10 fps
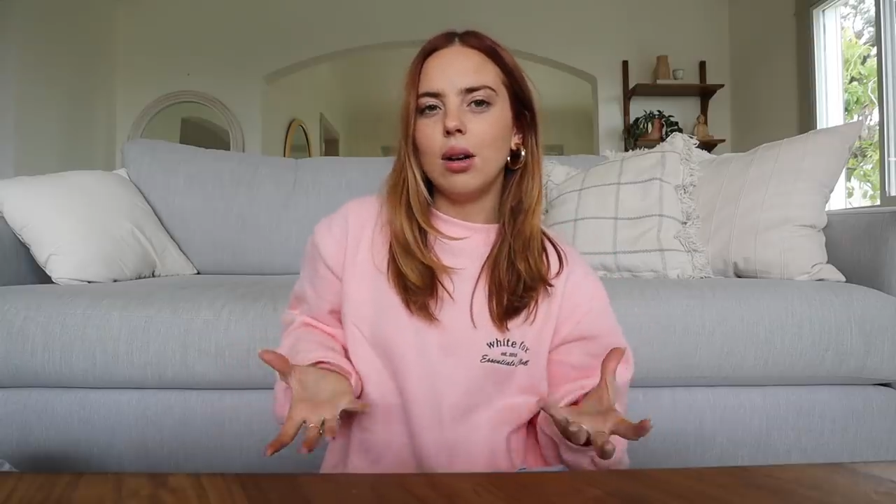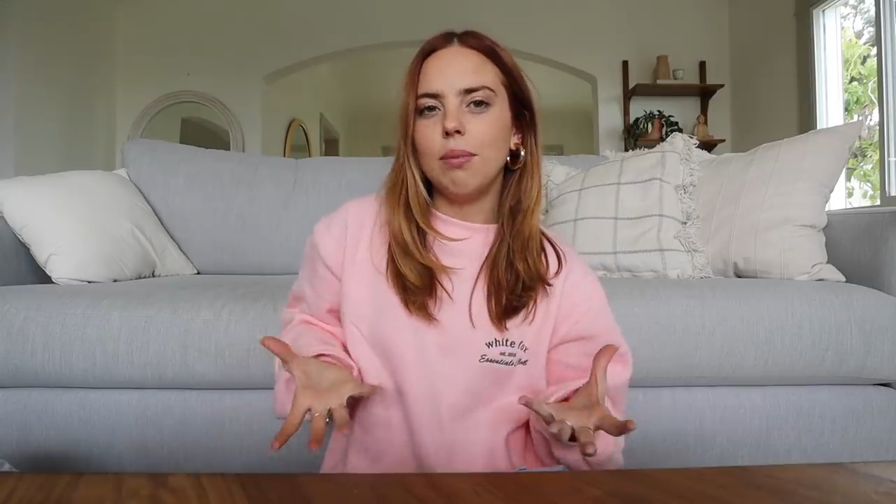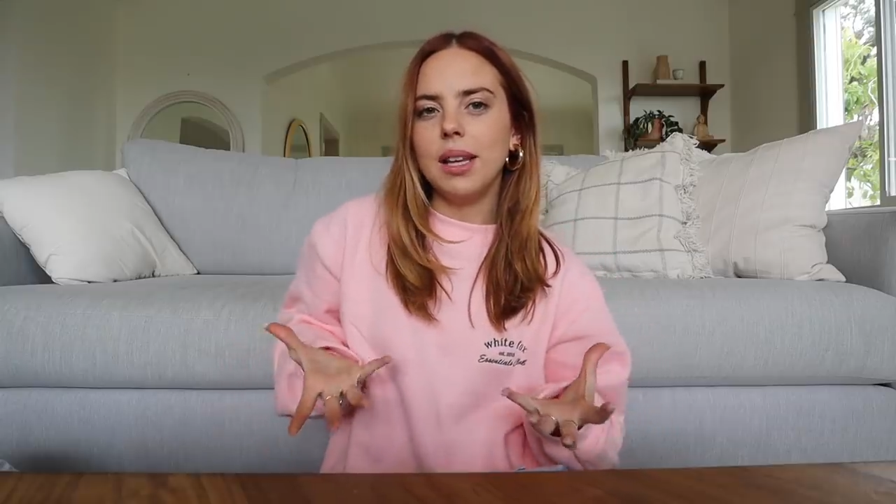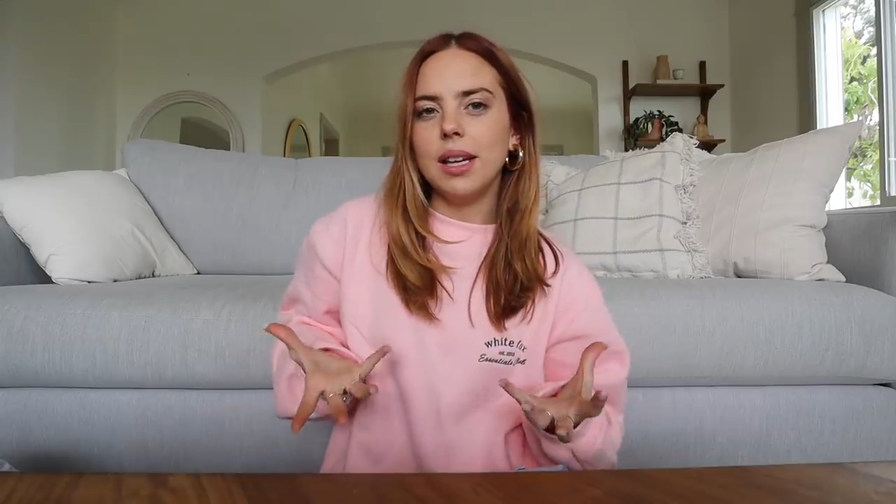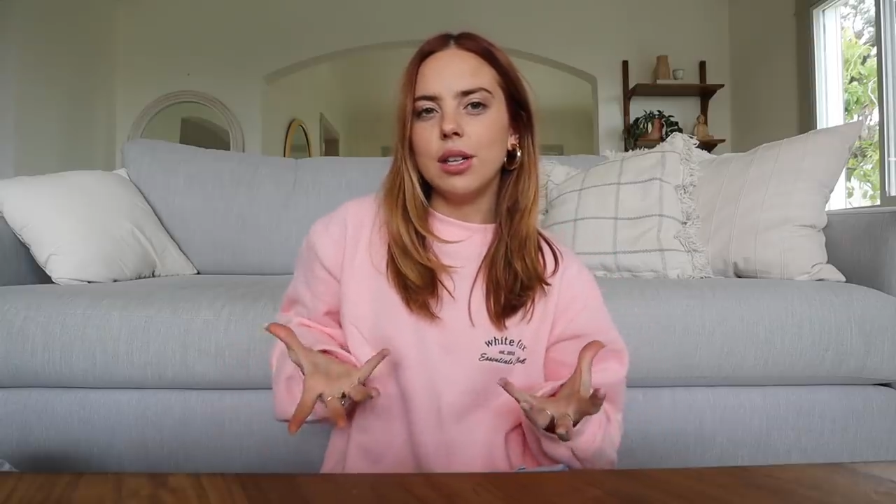it'll
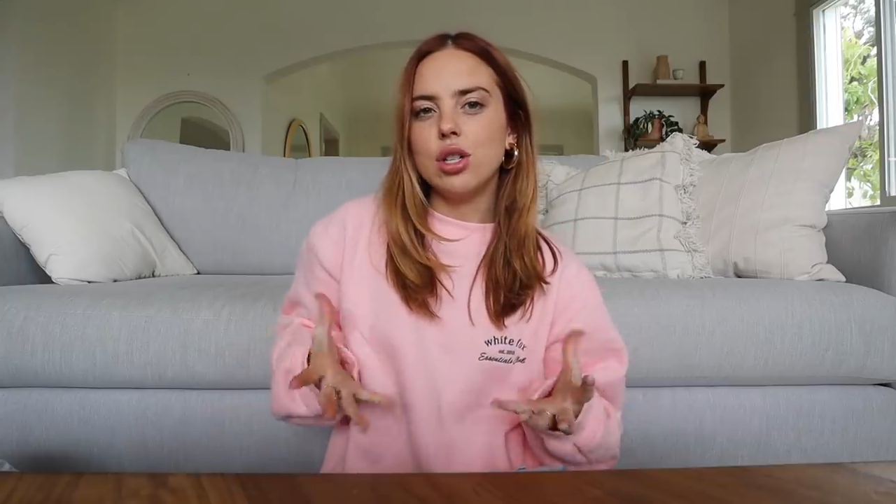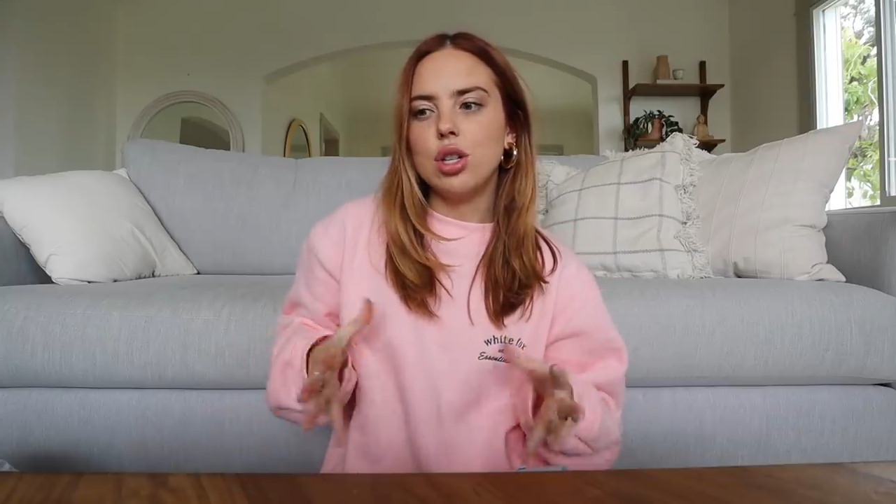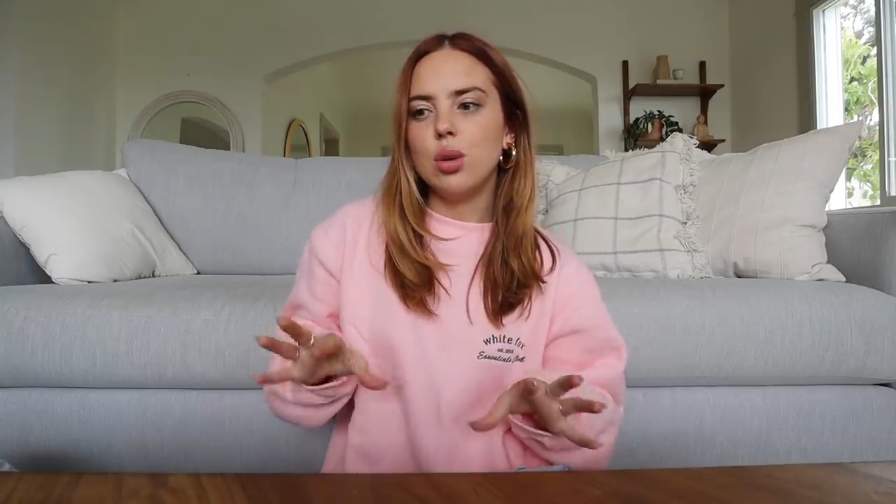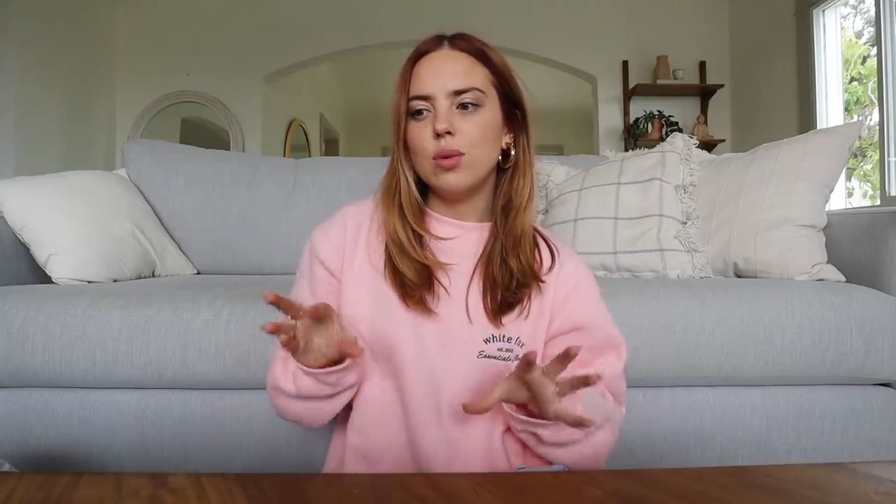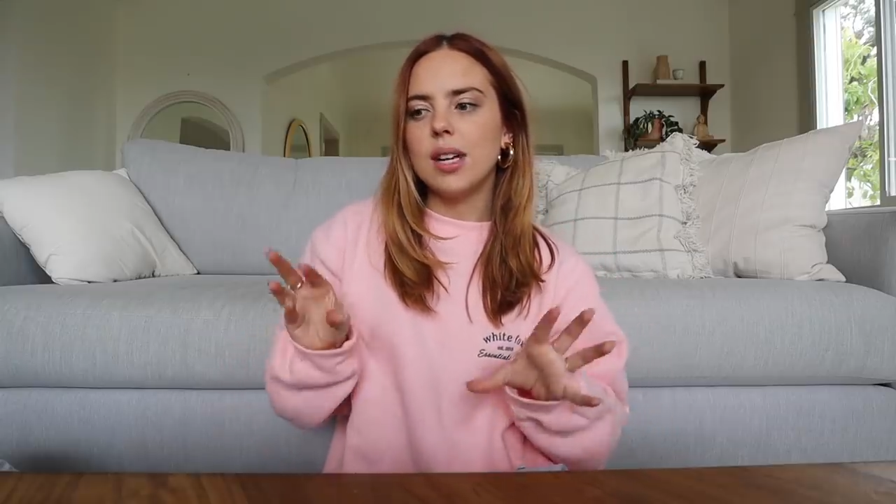be like
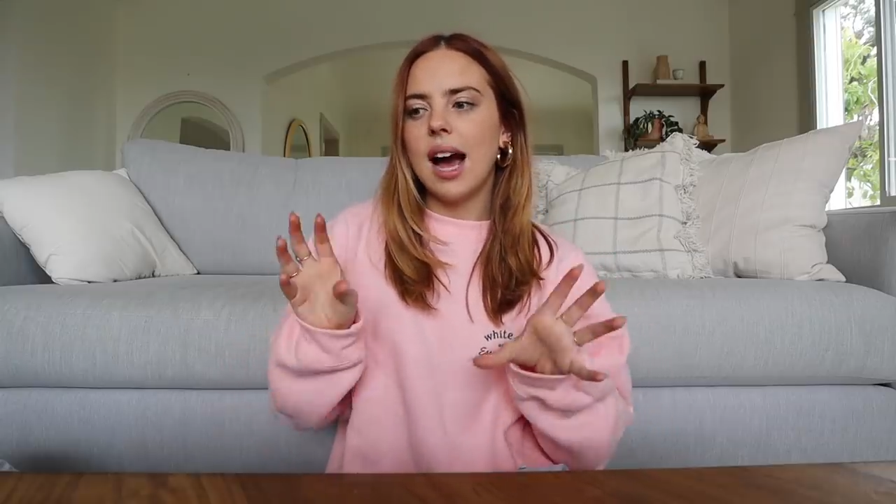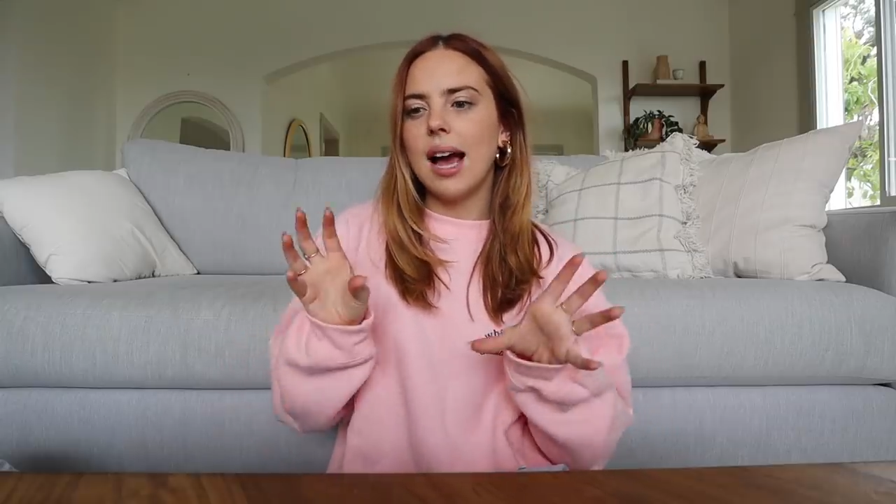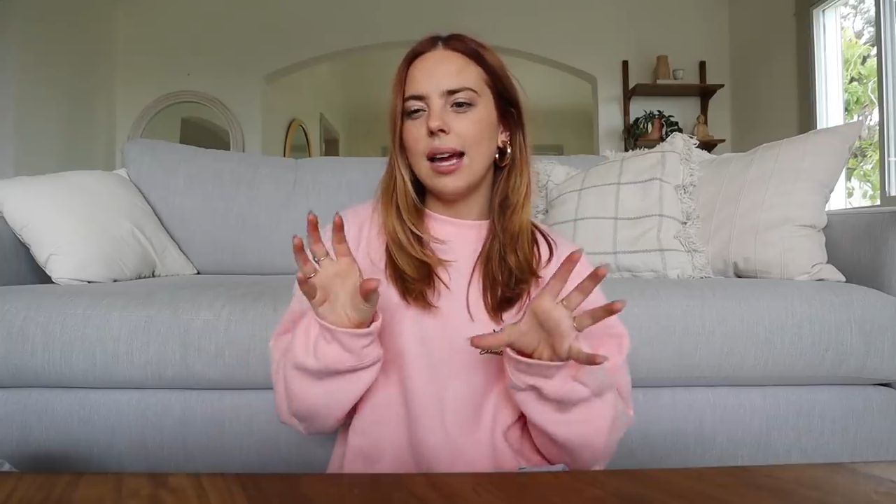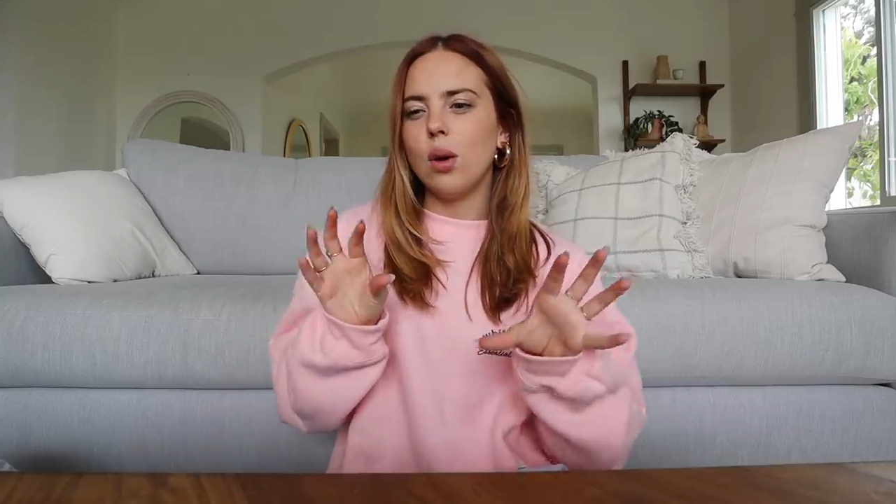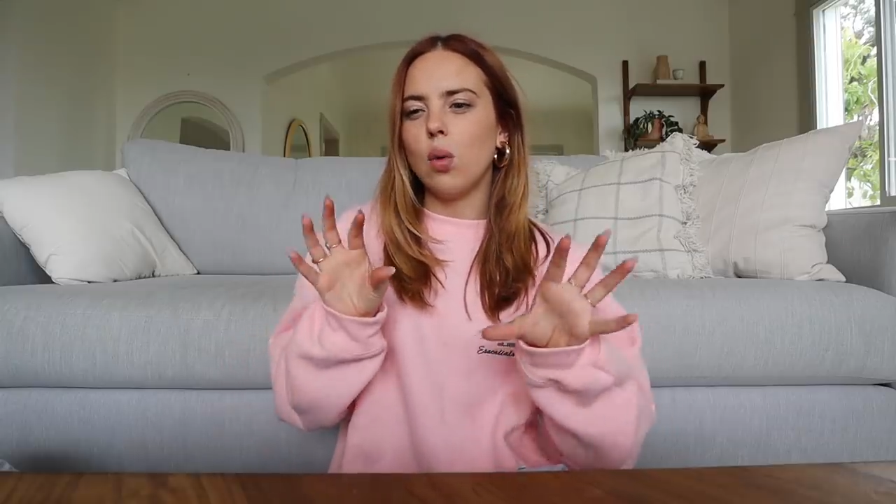too
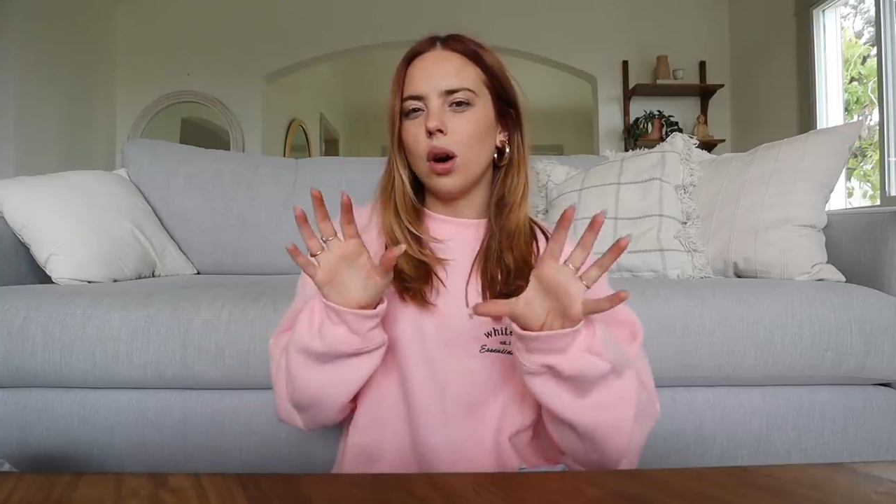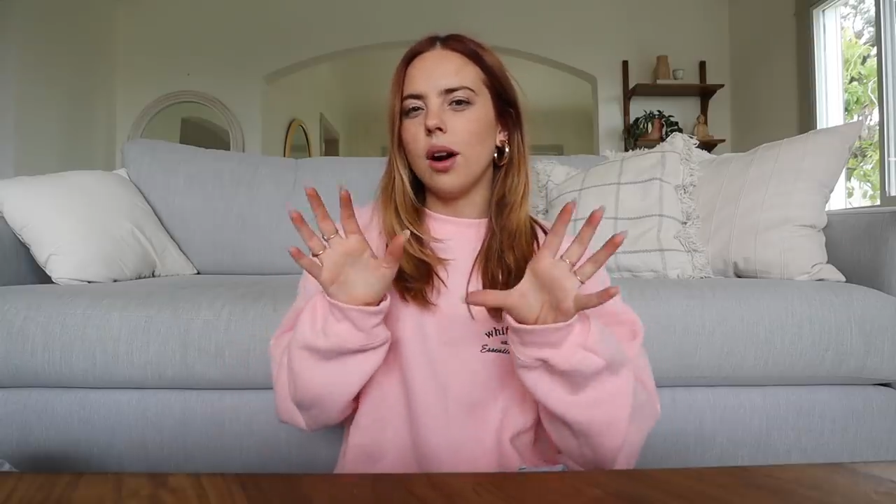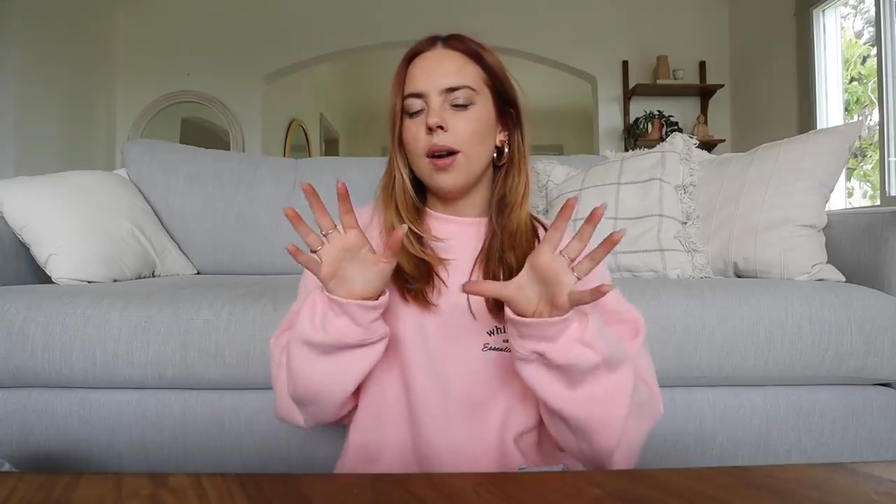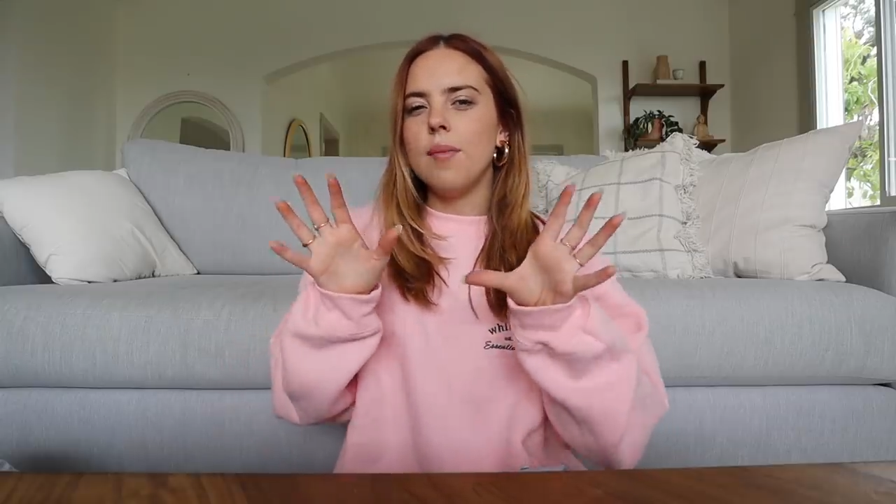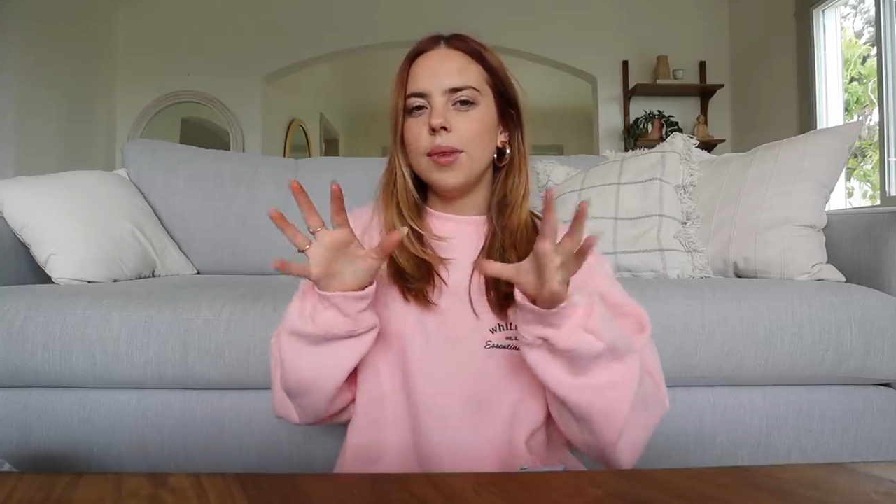tight or